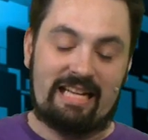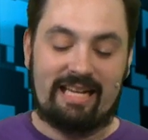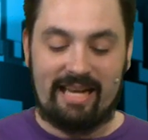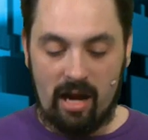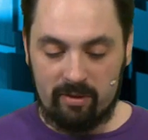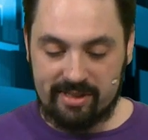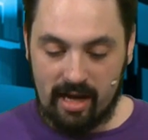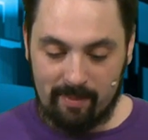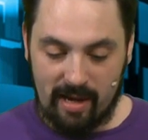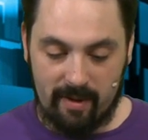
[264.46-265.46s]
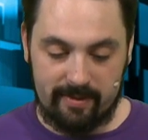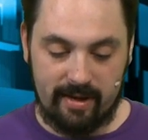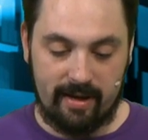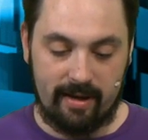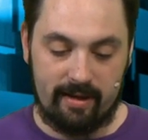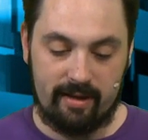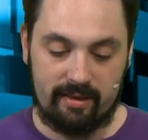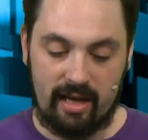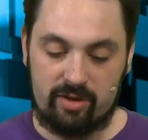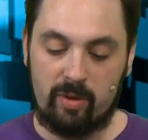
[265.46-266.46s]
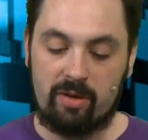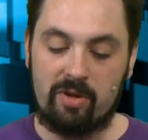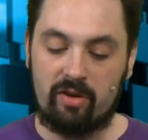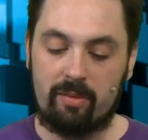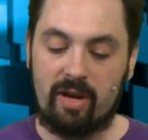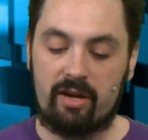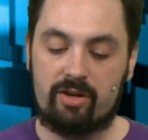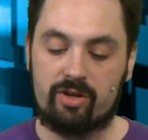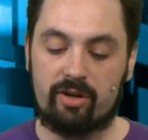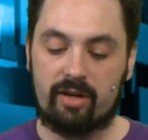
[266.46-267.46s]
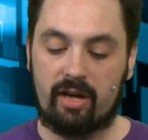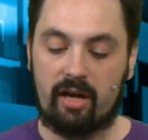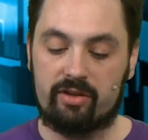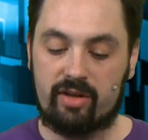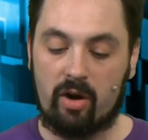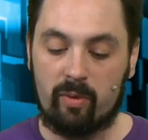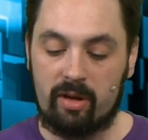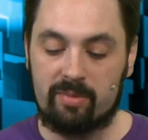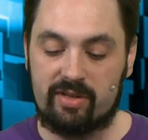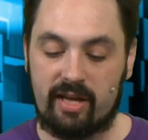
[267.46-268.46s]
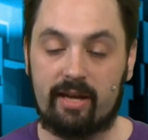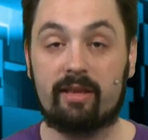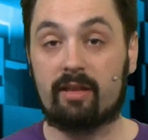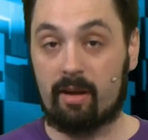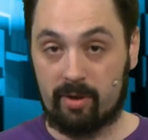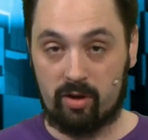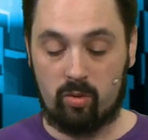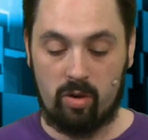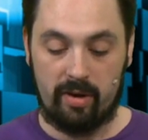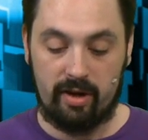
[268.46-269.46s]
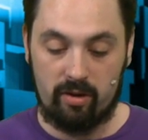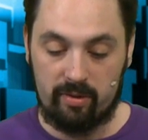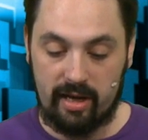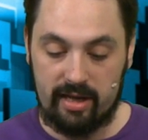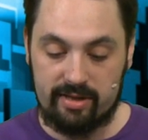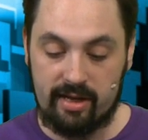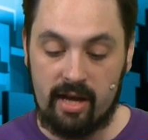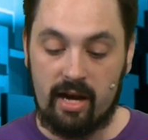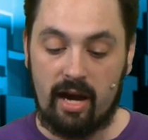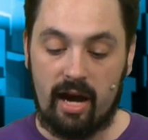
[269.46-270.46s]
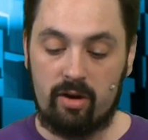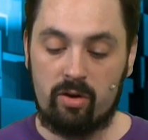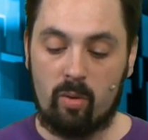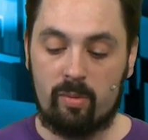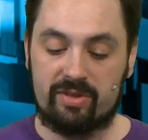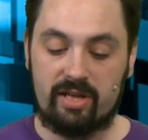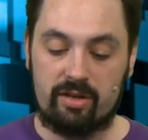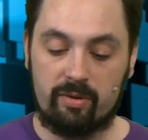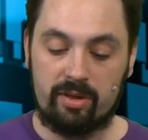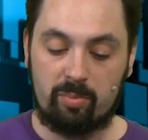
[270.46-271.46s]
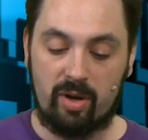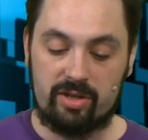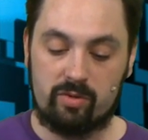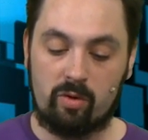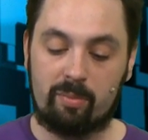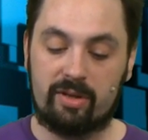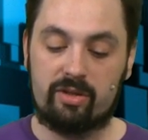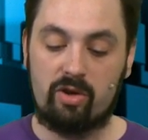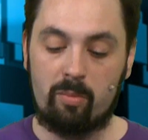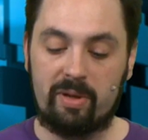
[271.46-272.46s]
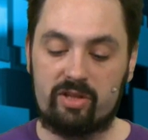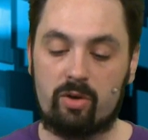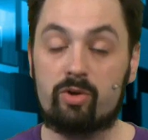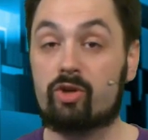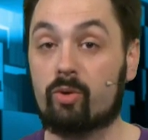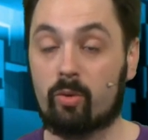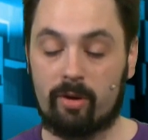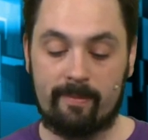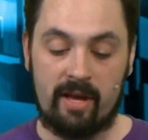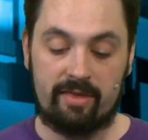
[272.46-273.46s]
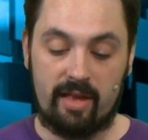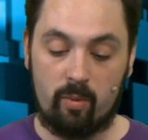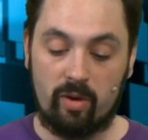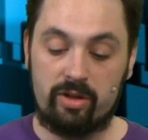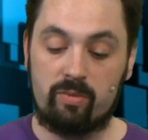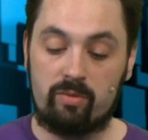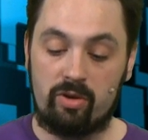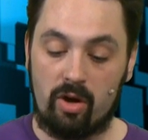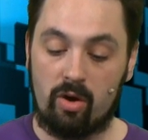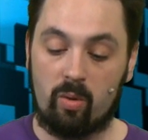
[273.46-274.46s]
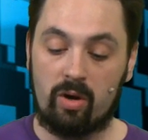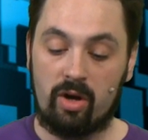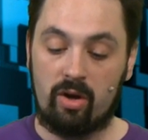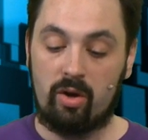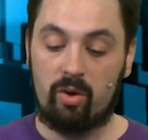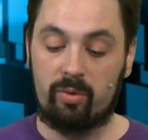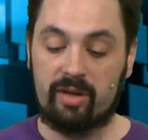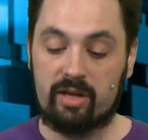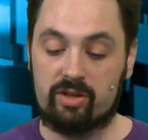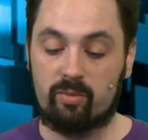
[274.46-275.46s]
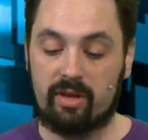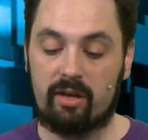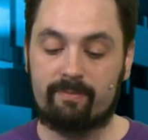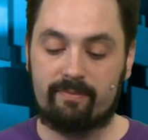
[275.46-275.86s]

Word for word: now it's come out. Uh, last week, community manager uh, Zarhym said, and I'm going to quote here, okay? He said, I don't know what was said during the press tour, but don't be so sure that what you know who the next, that